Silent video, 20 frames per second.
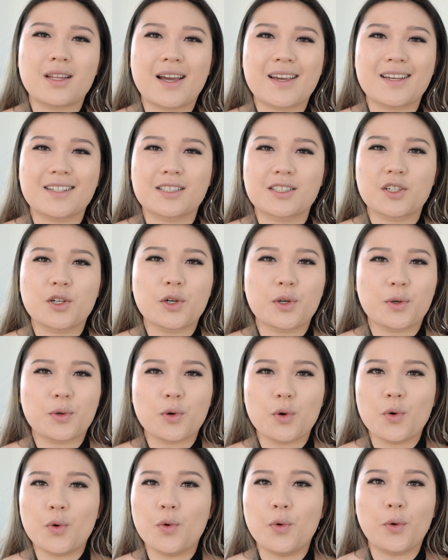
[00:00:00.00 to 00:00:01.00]
I guess
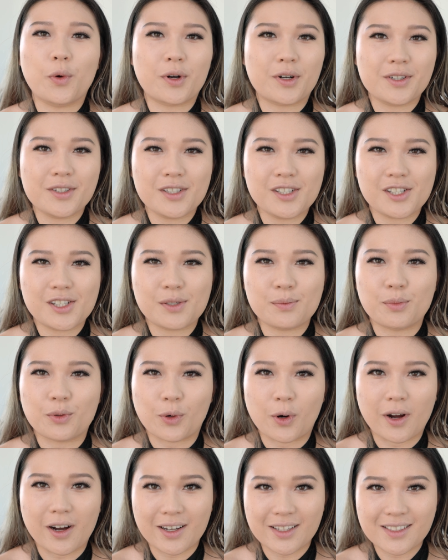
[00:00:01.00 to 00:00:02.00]
orange,
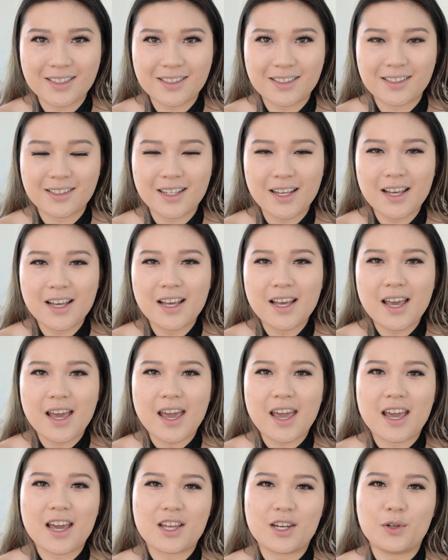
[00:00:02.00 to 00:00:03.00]
bronze,
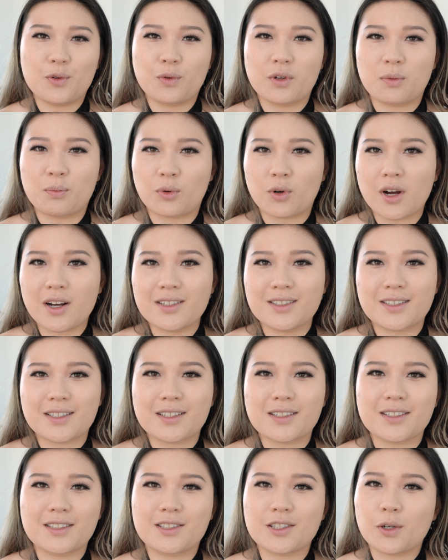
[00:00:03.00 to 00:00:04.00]
and with
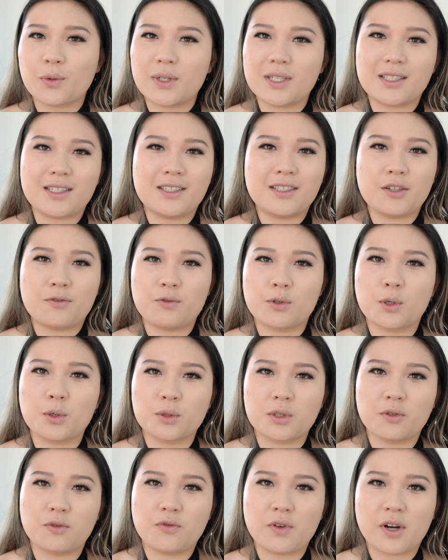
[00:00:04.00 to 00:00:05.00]
bronzers it's always difficult to